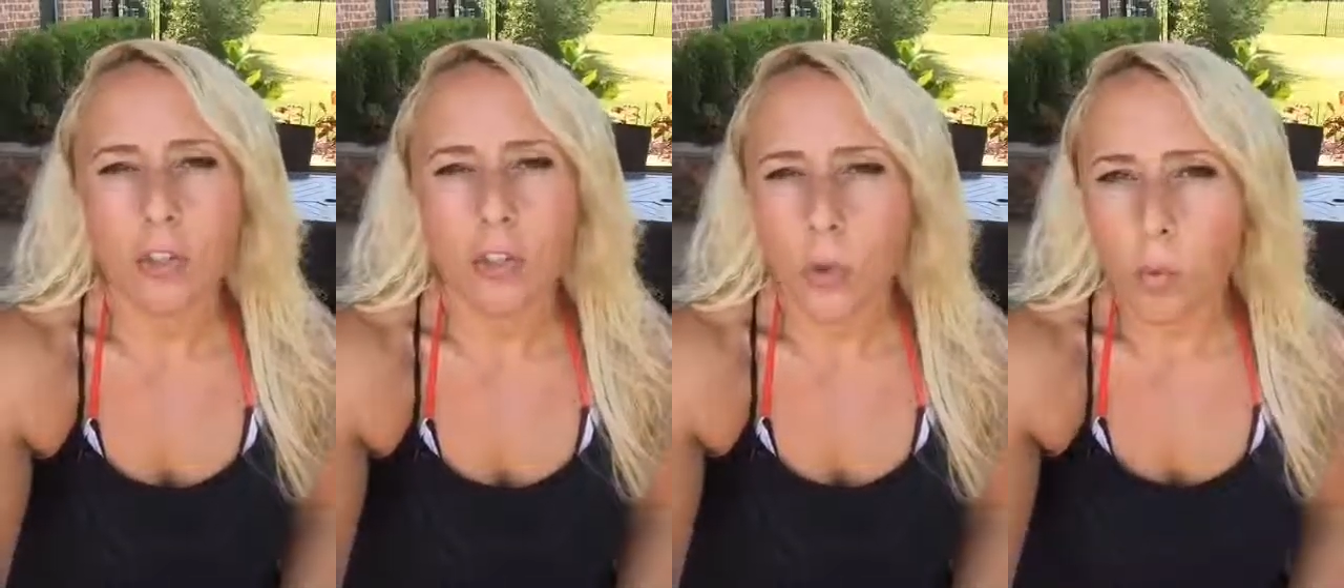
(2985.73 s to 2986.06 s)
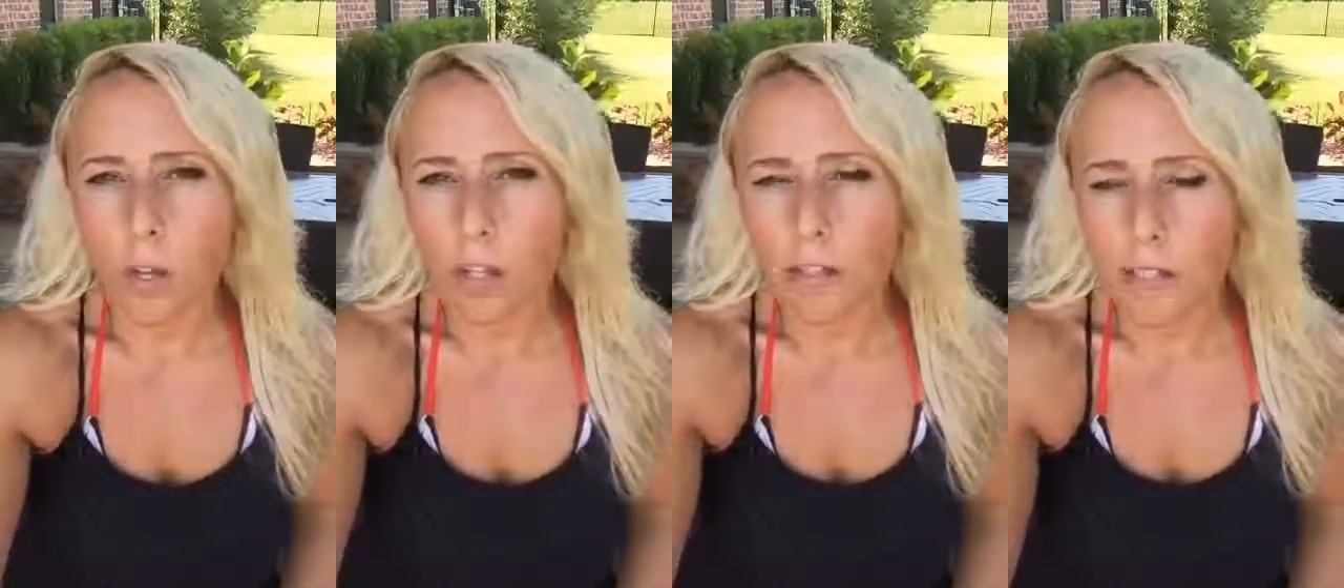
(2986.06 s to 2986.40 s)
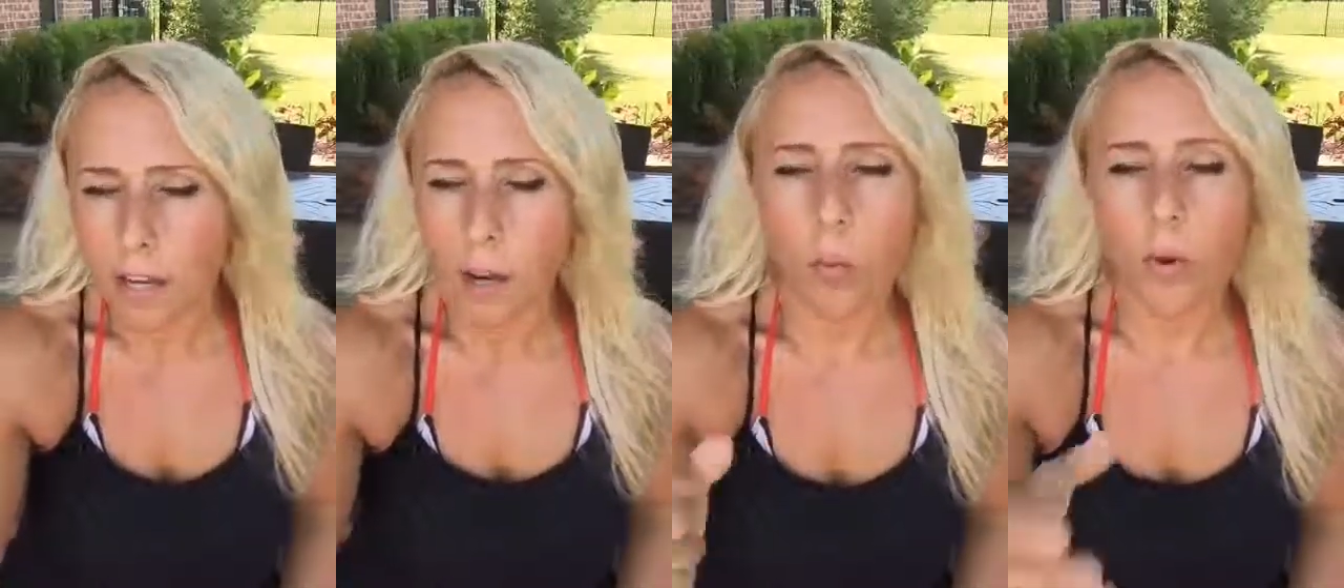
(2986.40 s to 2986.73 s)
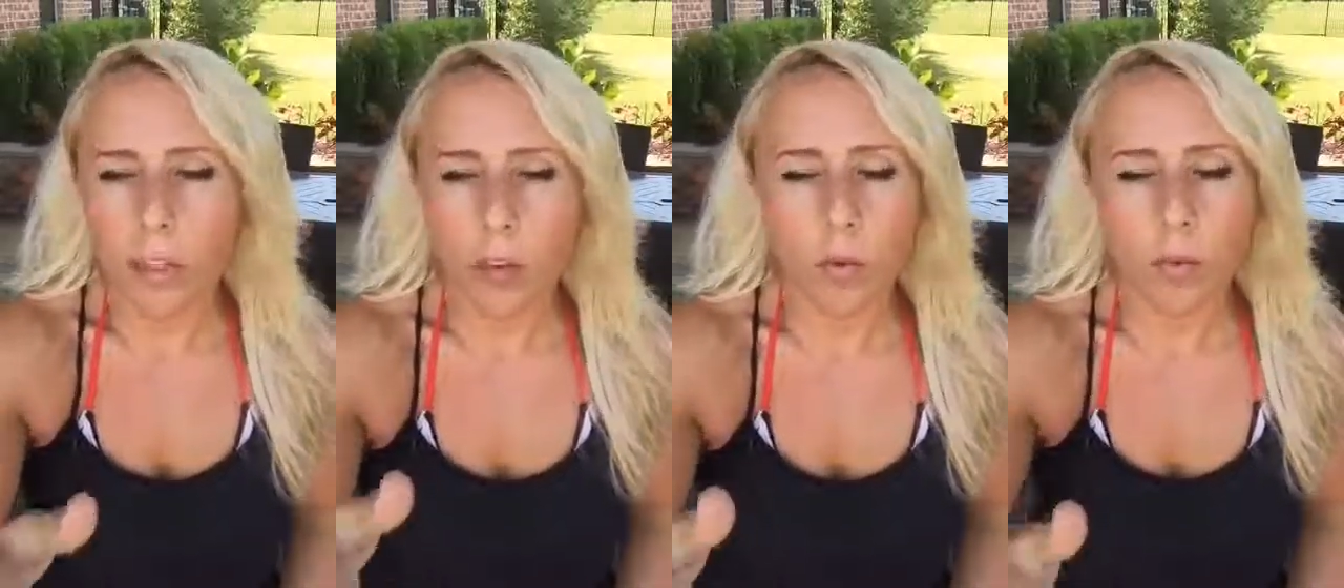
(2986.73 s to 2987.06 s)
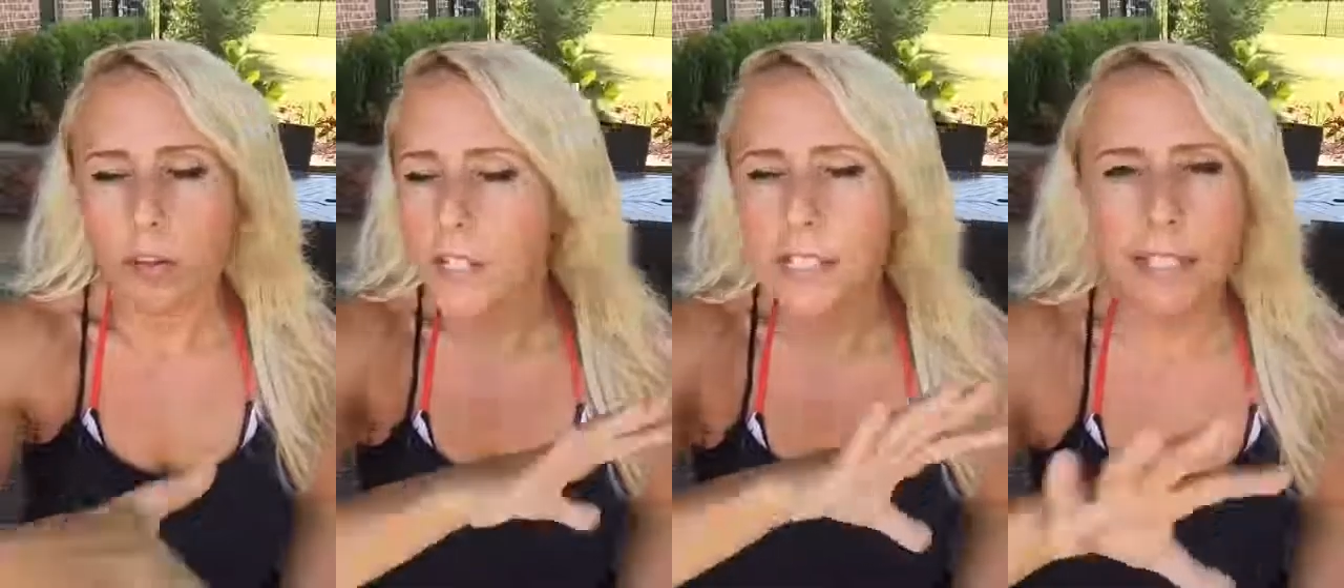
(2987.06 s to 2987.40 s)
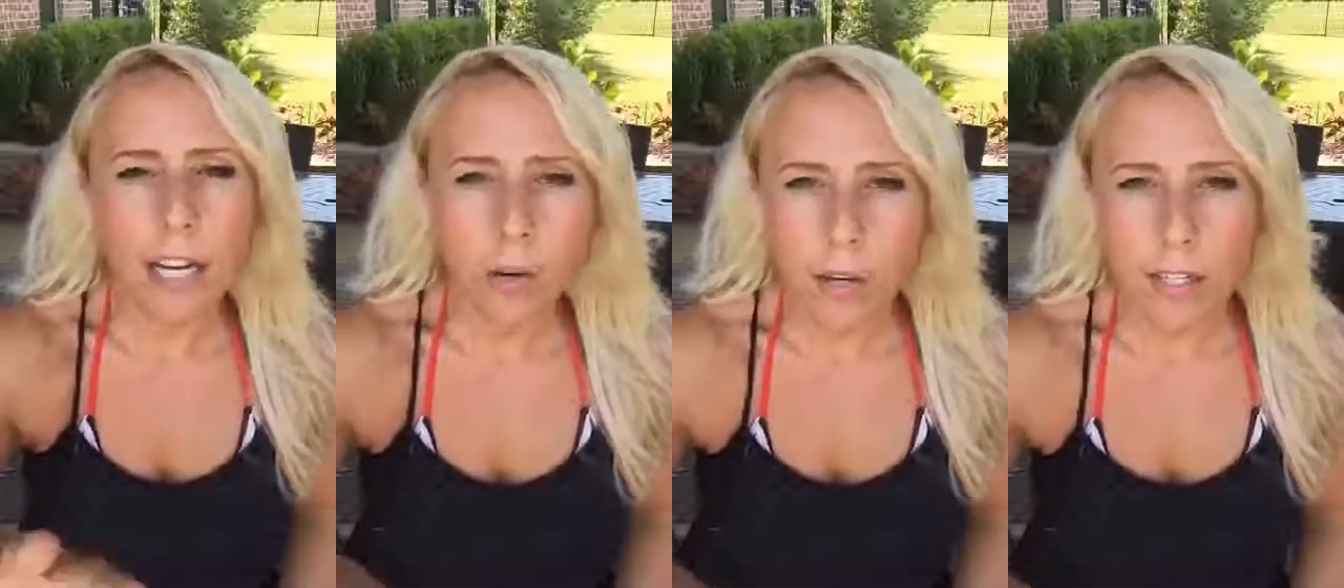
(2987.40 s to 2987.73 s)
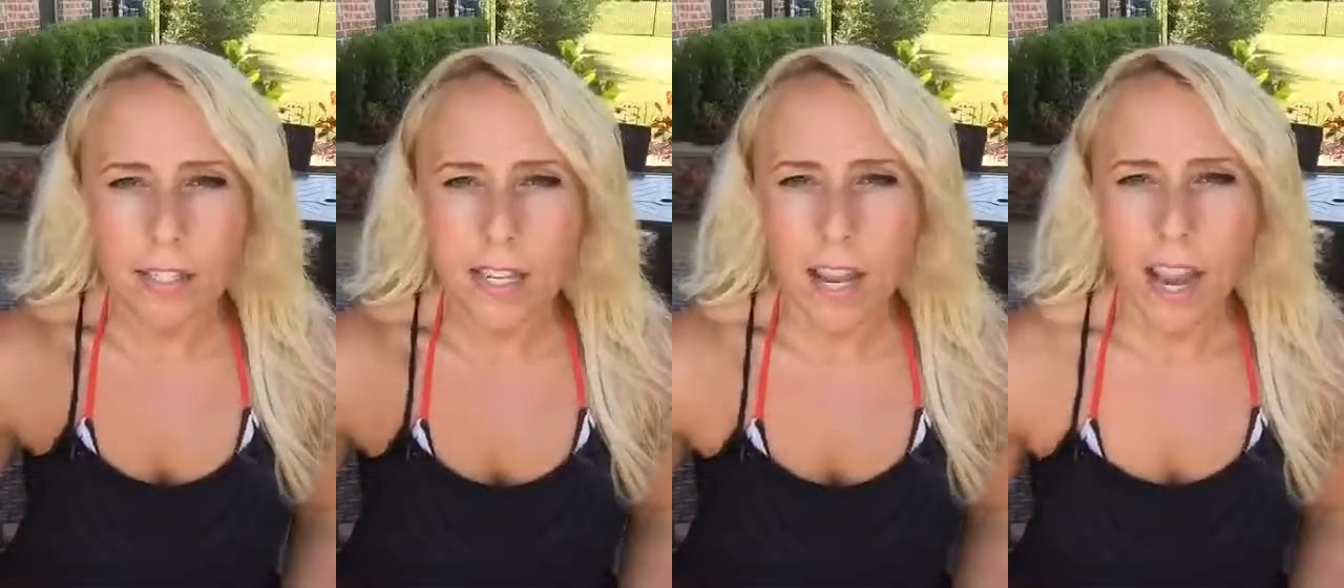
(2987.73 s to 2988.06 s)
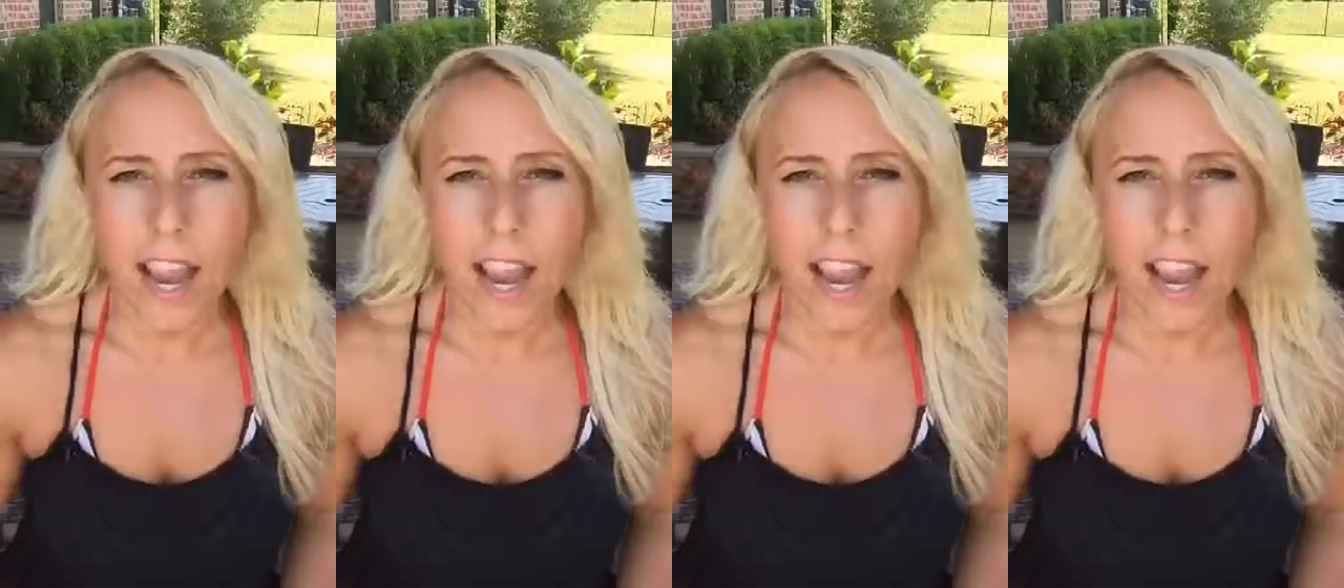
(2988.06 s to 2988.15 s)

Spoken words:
jewels with you, their secrets,